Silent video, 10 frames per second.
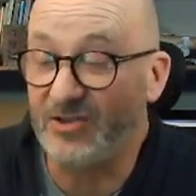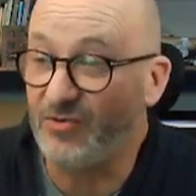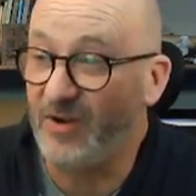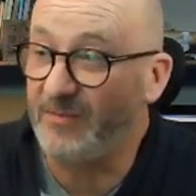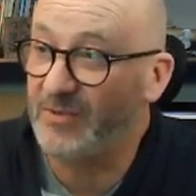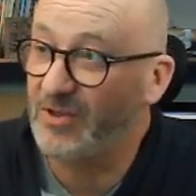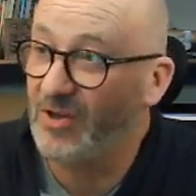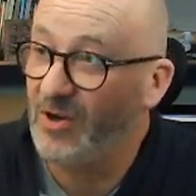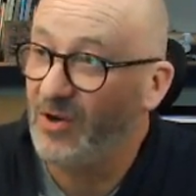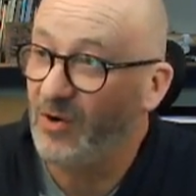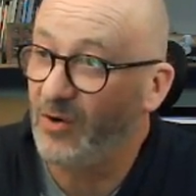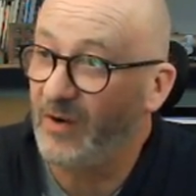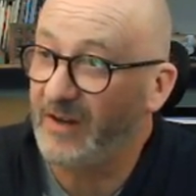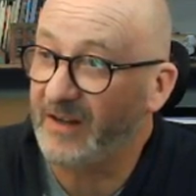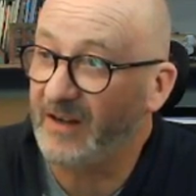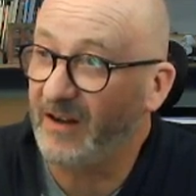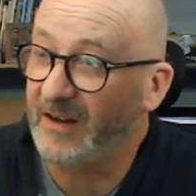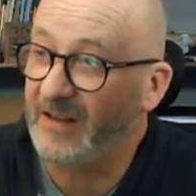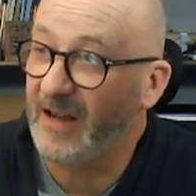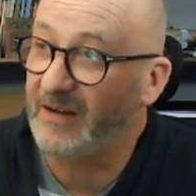drips or anything
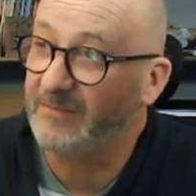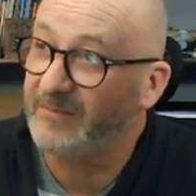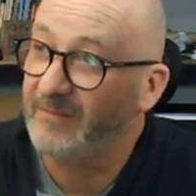like that.